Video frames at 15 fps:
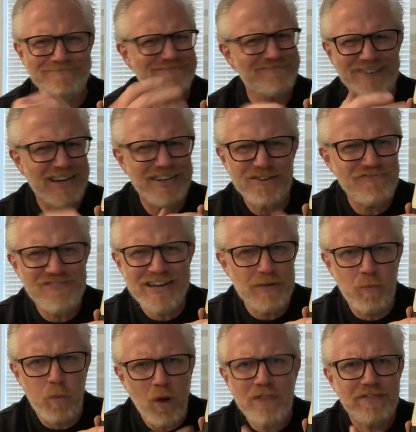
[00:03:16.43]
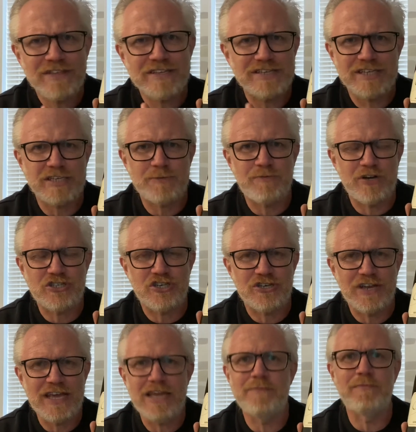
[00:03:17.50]
I don't really want this expression
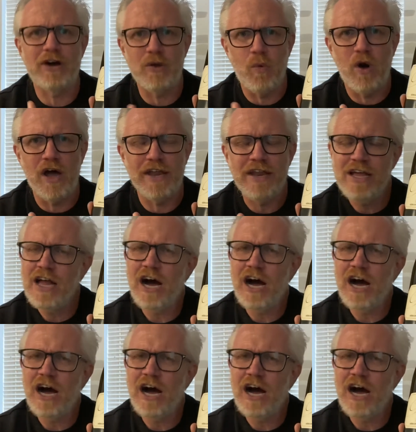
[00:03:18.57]
in my wine.